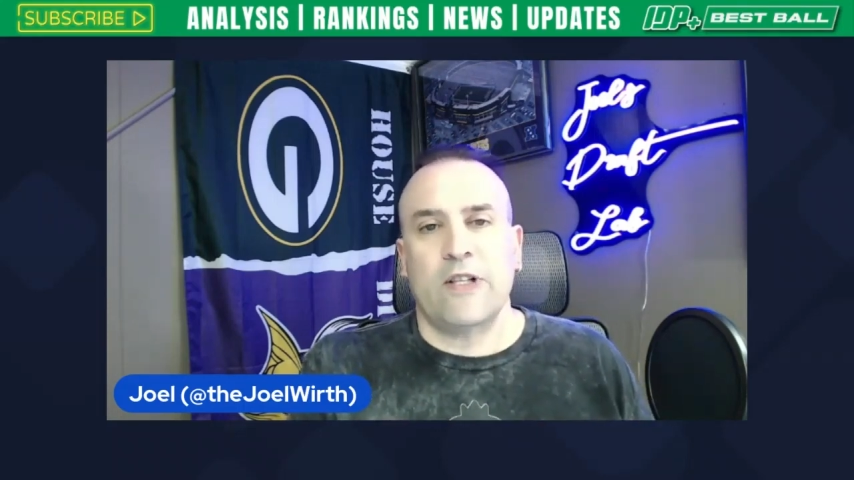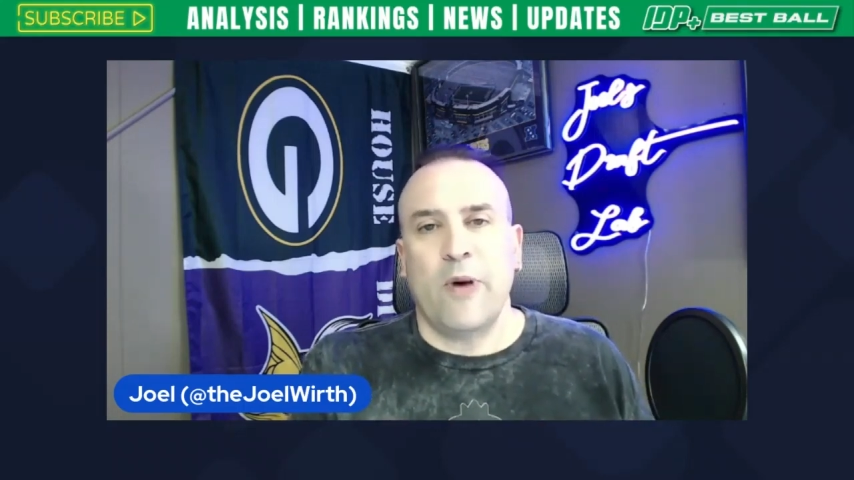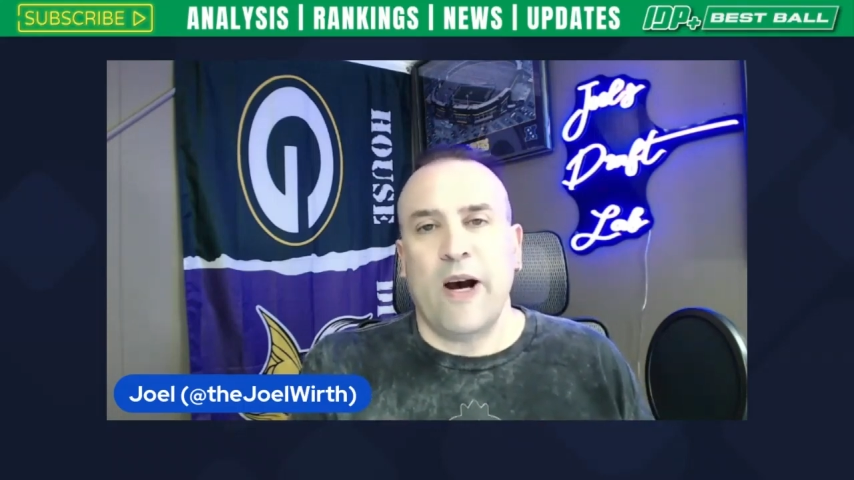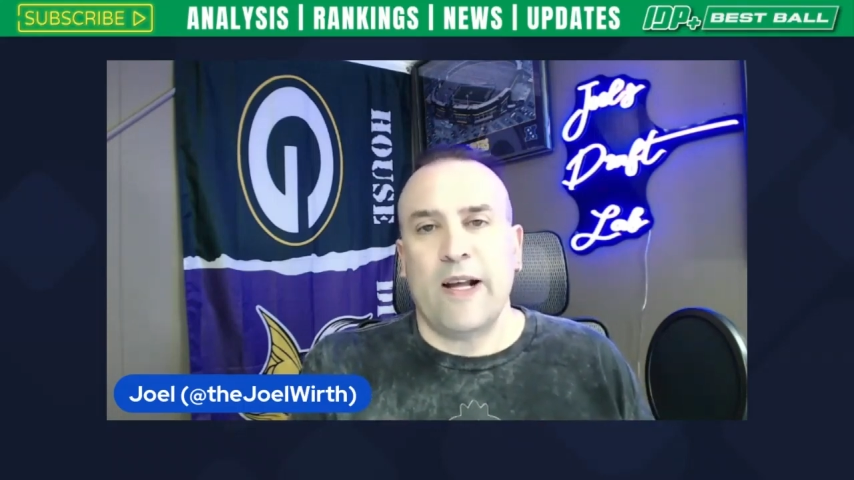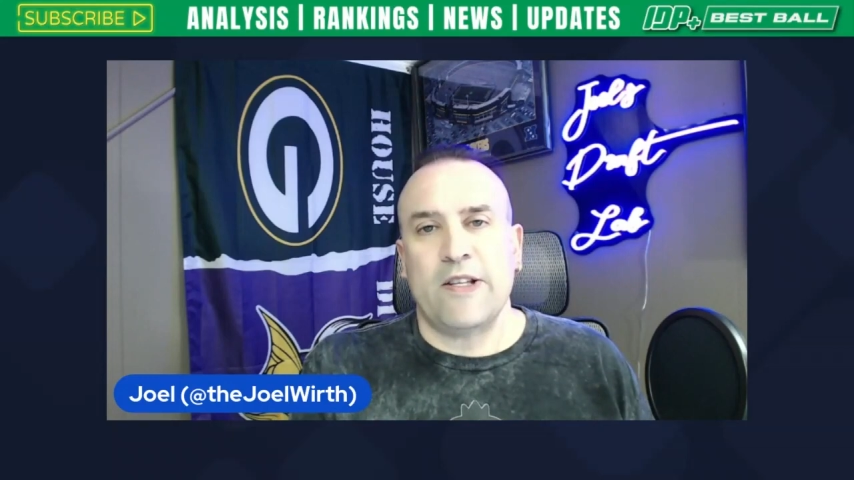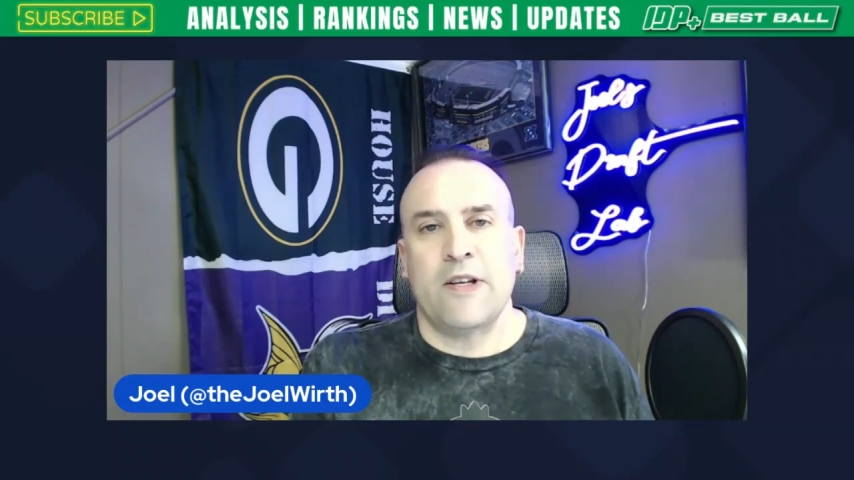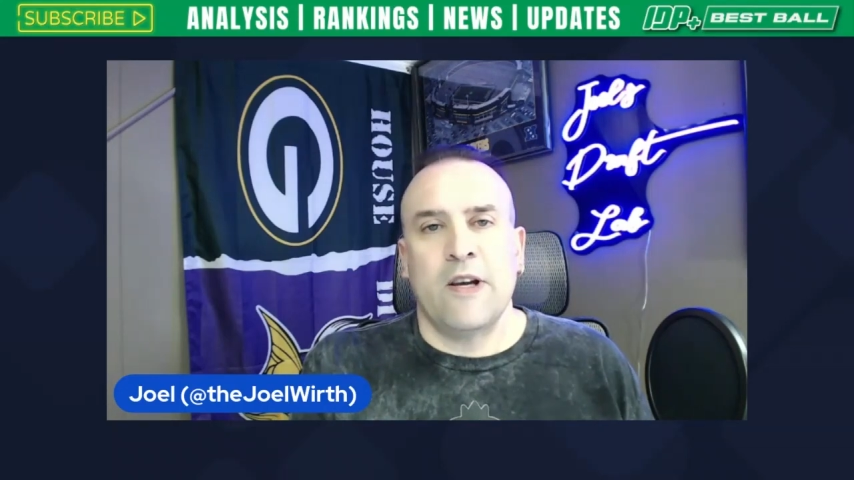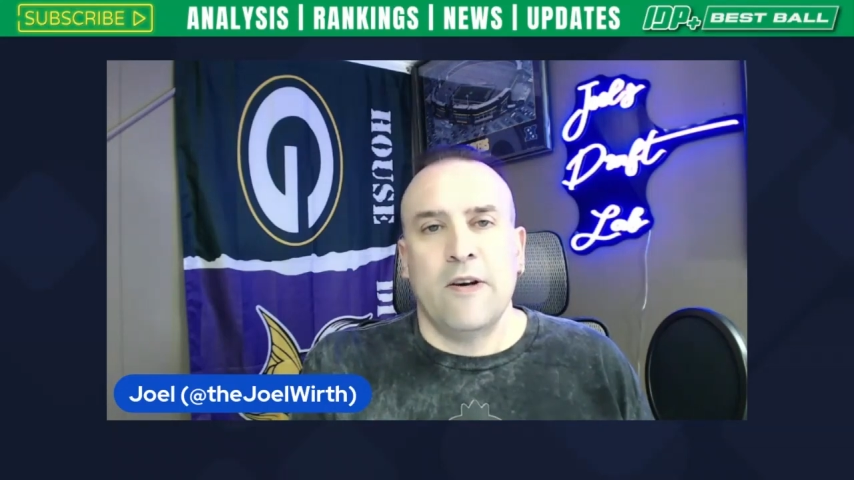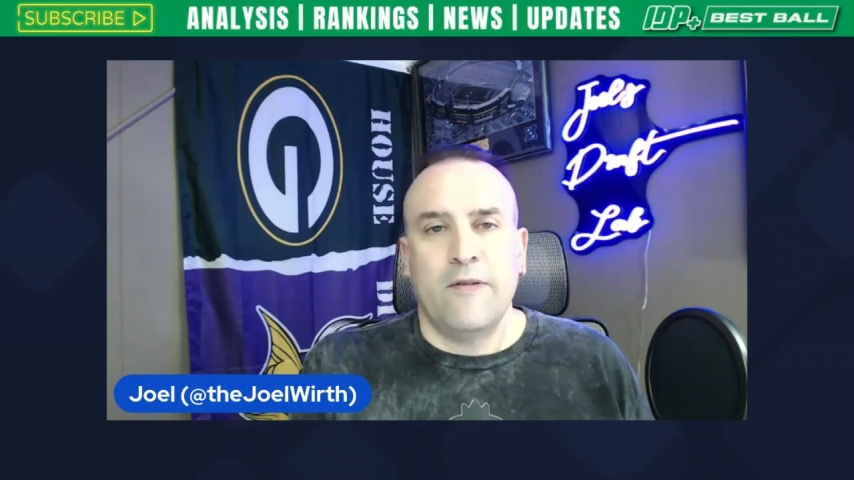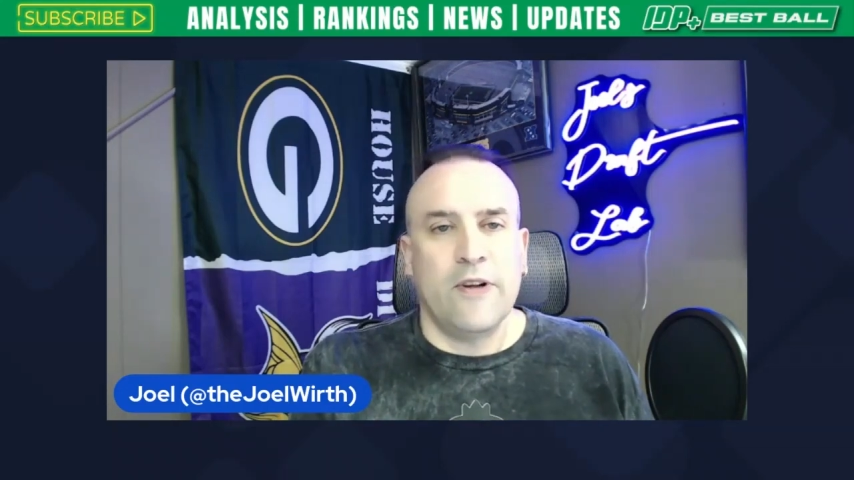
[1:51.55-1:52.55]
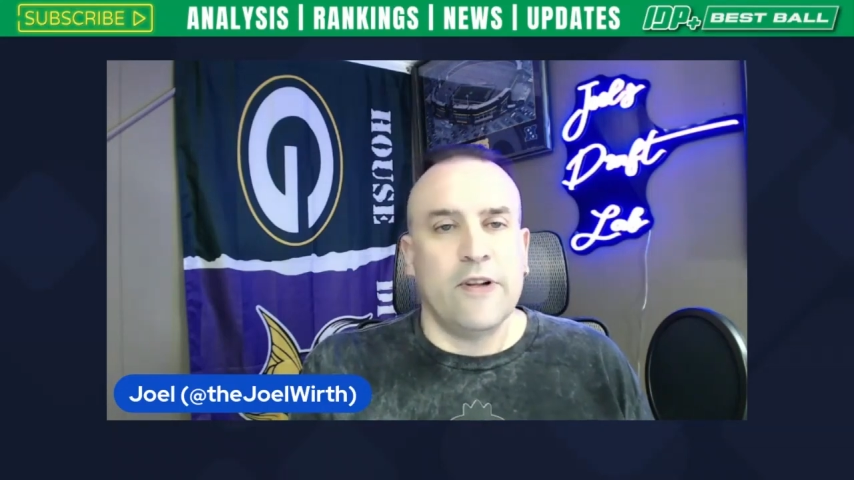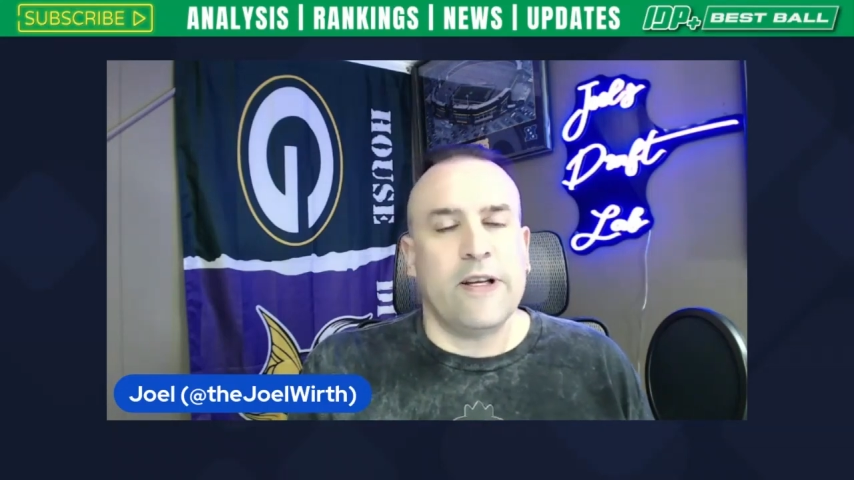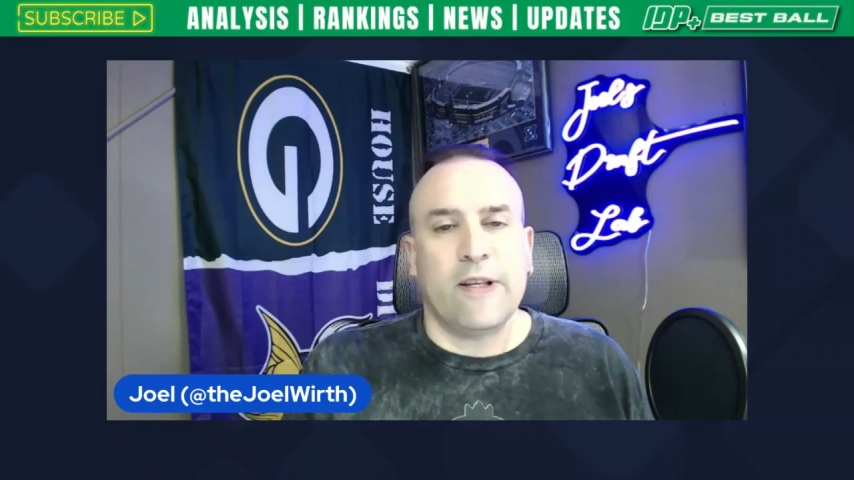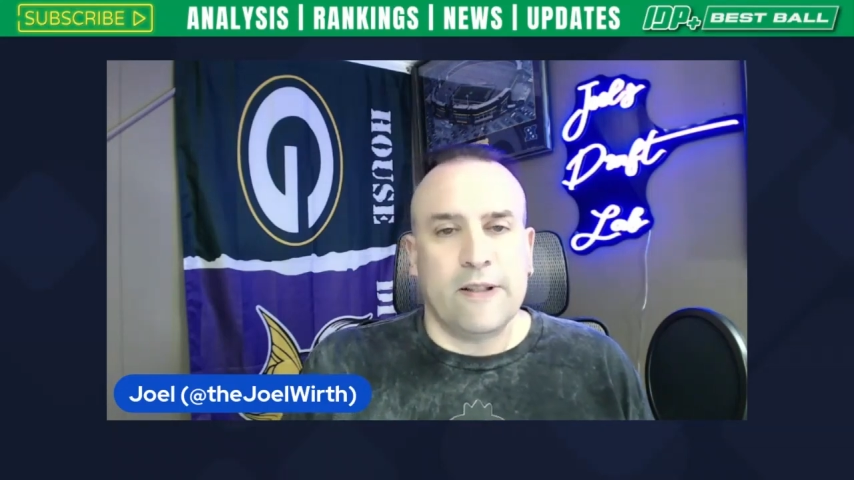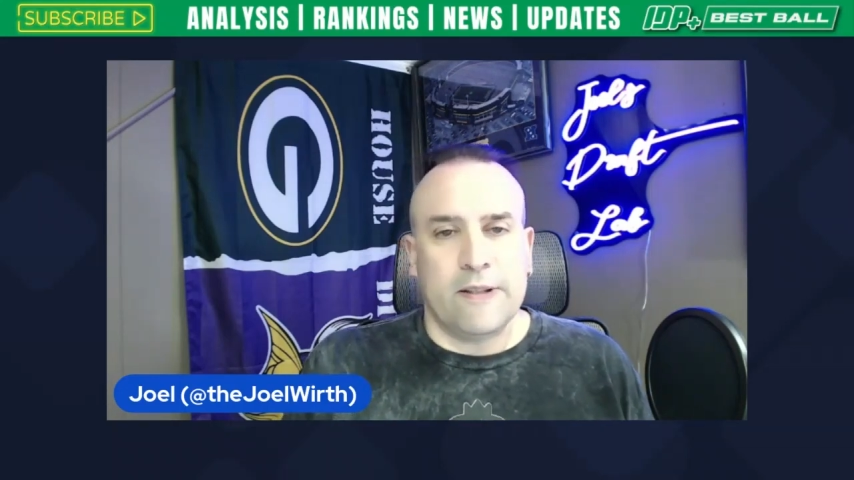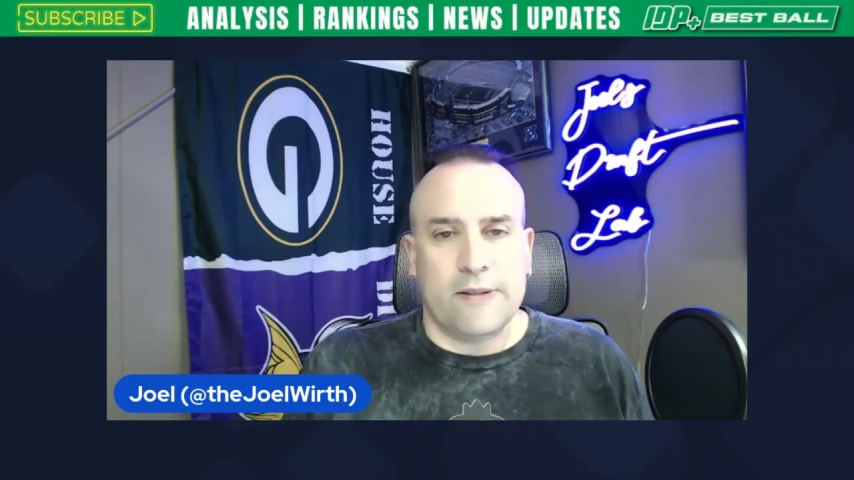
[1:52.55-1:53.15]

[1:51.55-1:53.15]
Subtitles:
spots, filling,